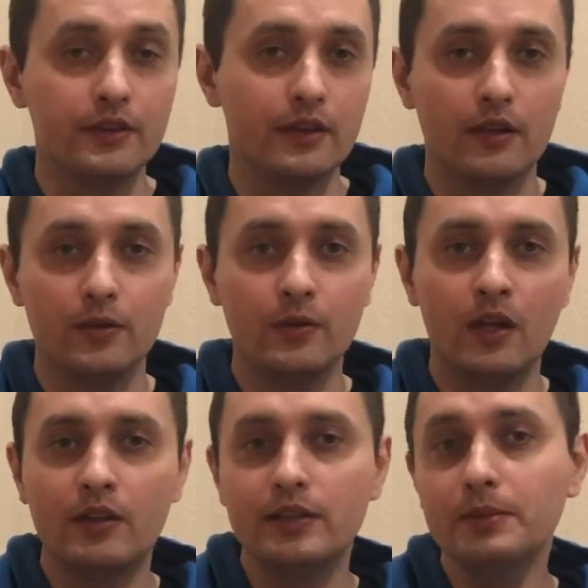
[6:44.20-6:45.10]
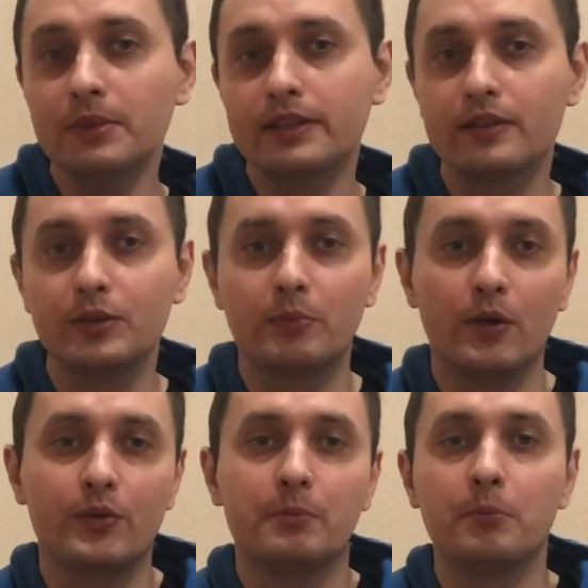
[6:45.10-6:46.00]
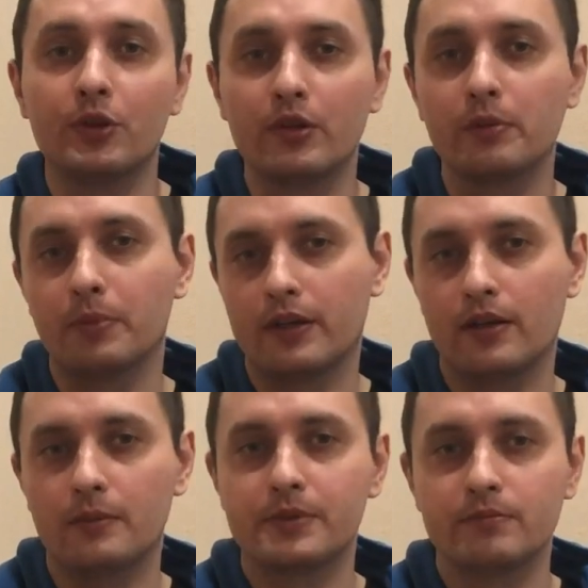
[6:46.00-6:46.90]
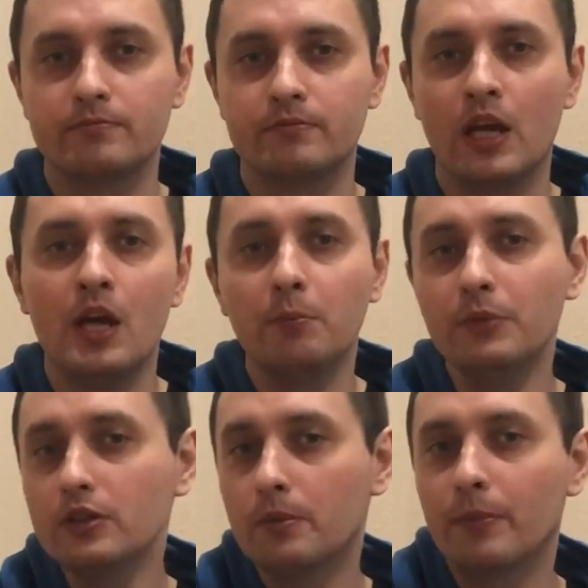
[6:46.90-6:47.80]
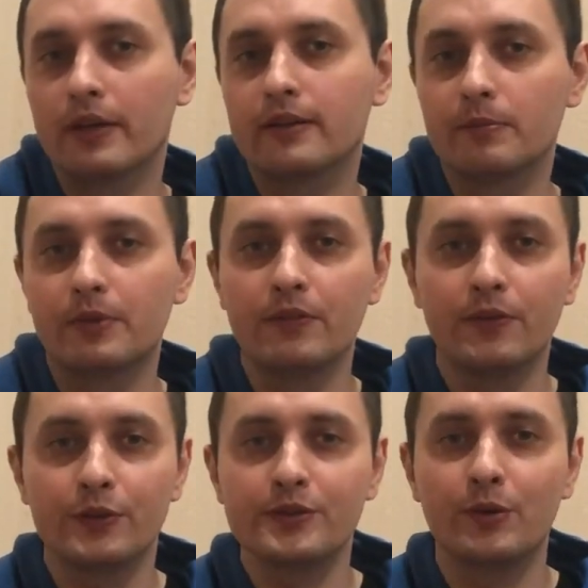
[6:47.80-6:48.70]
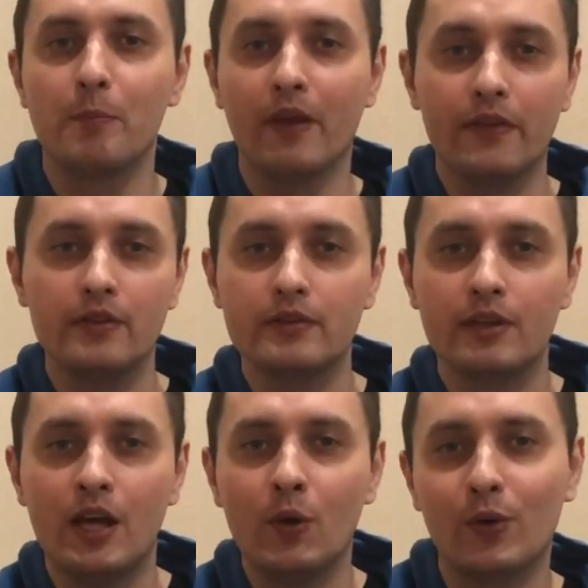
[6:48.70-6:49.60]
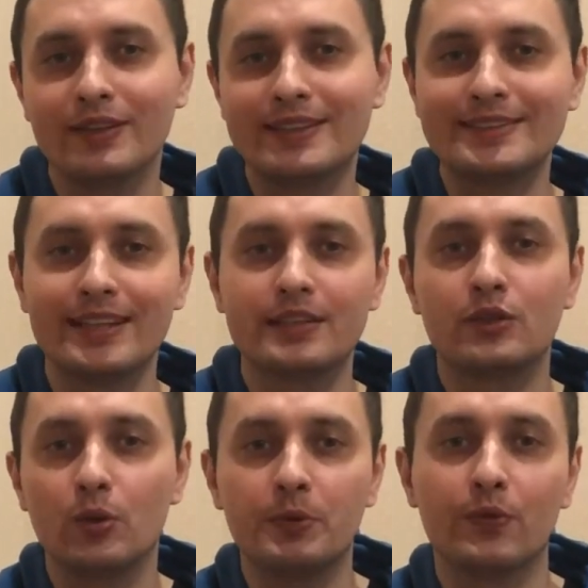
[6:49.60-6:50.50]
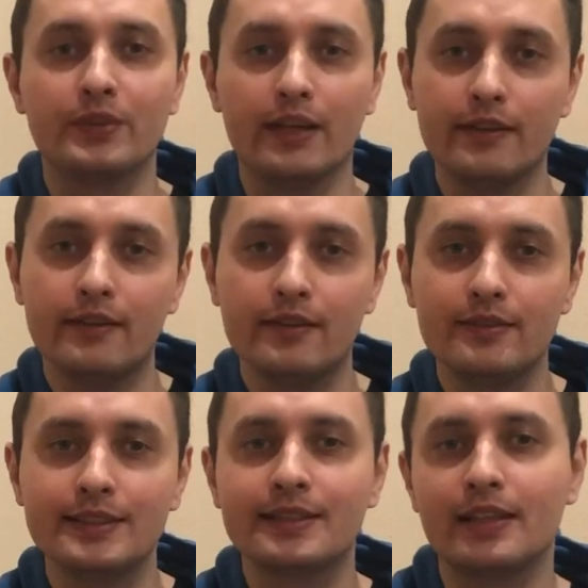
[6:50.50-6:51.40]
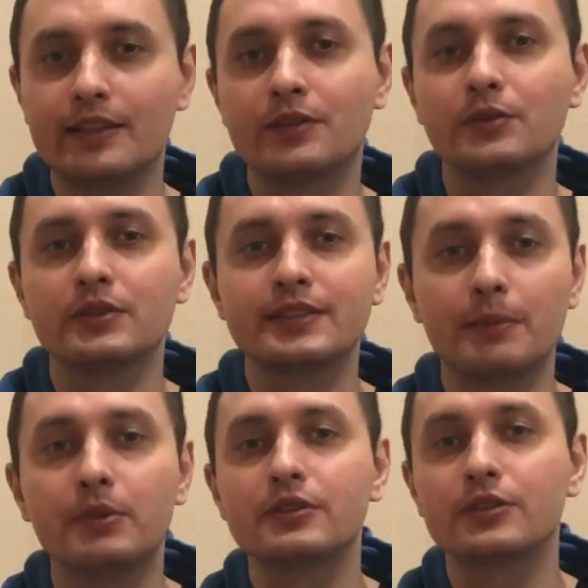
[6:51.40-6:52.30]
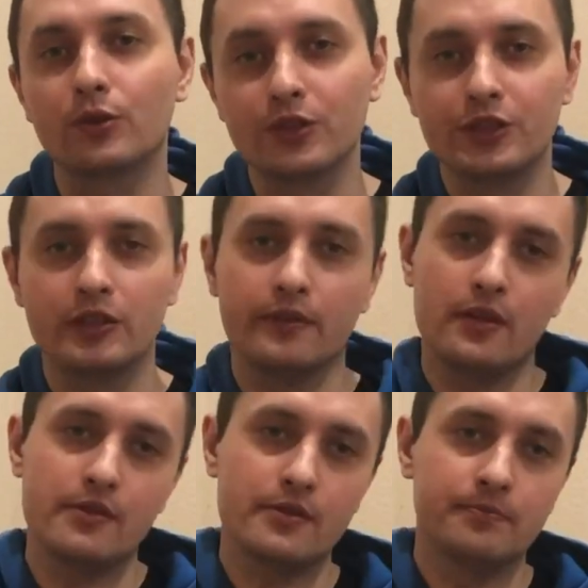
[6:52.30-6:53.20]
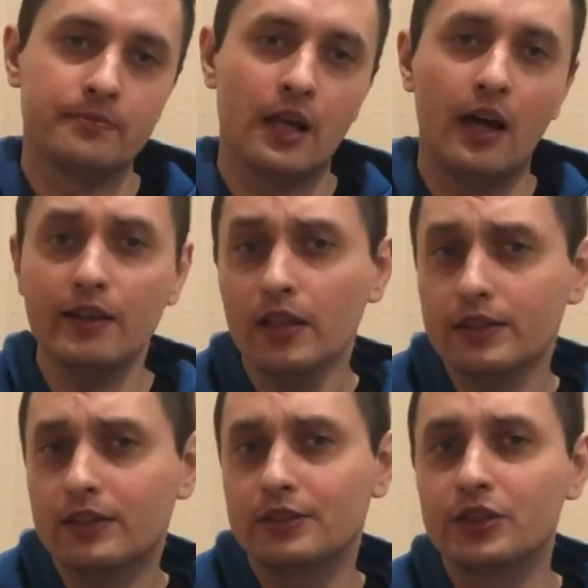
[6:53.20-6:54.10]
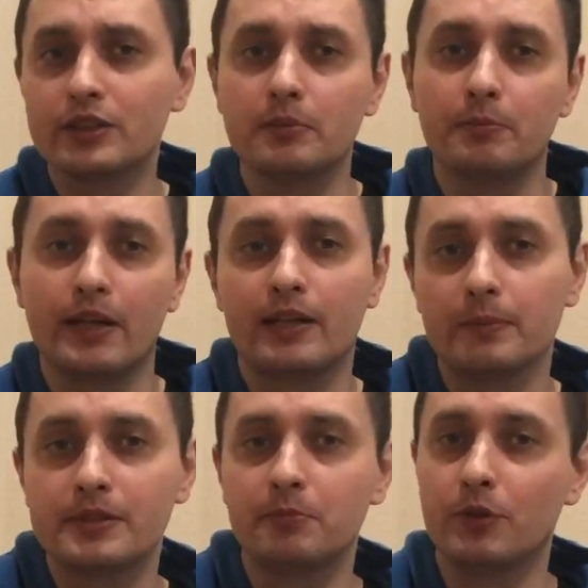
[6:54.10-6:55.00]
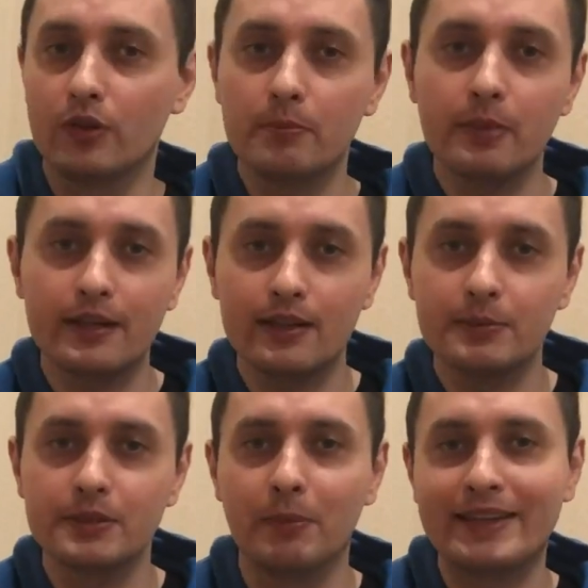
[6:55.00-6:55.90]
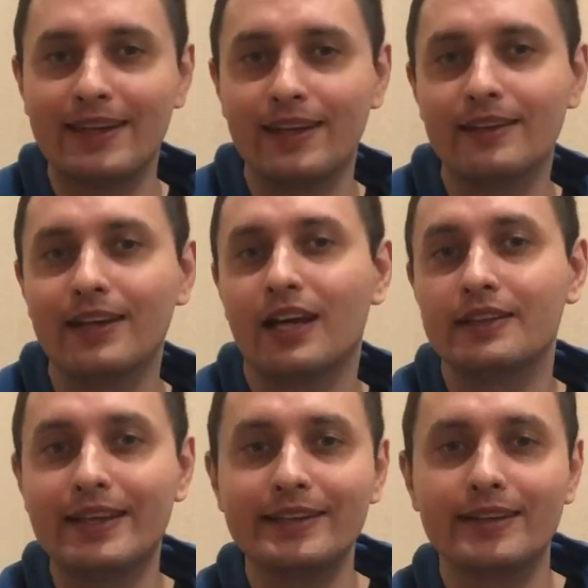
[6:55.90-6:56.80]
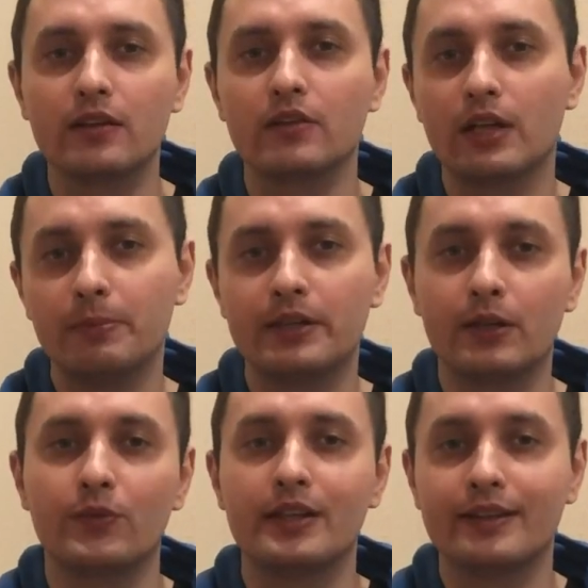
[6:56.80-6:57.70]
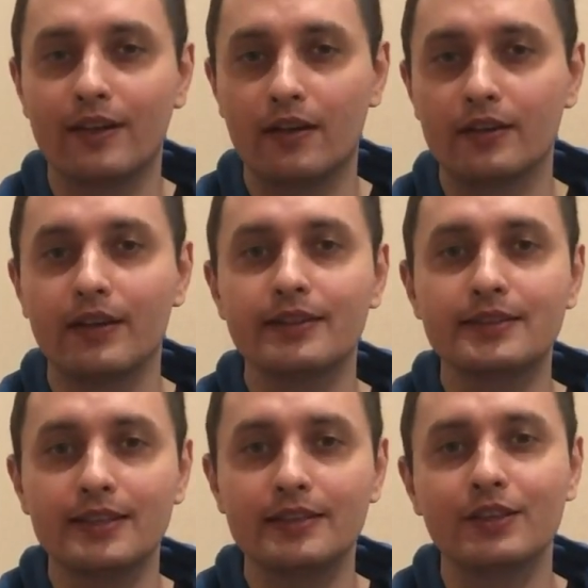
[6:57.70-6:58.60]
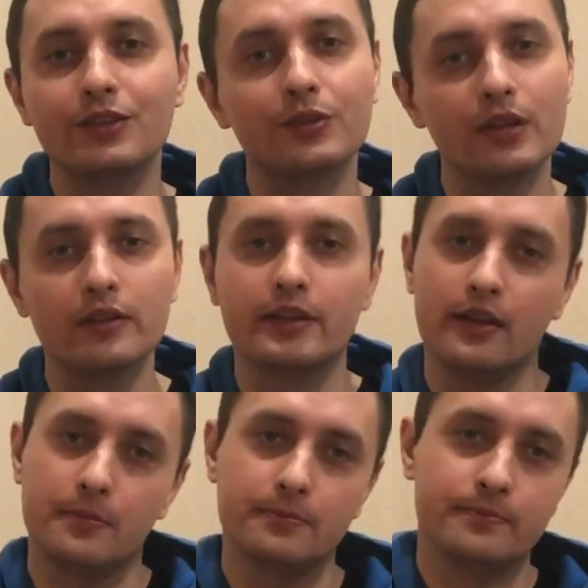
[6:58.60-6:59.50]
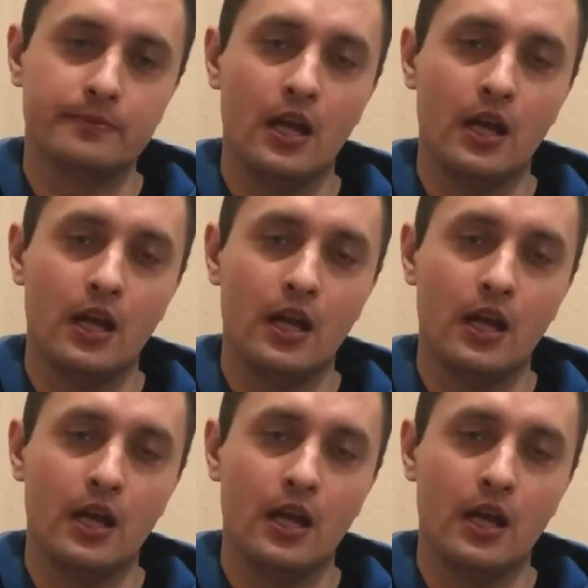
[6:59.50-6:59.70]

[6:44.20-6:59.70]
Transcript: And now, let me tell you about mirror backups. Mirror backup refers to a method where an exact copy of data is created on a separate storage device. Unlike traditional backups, mirror backups maintain an identical replica of the entire dataset in real time.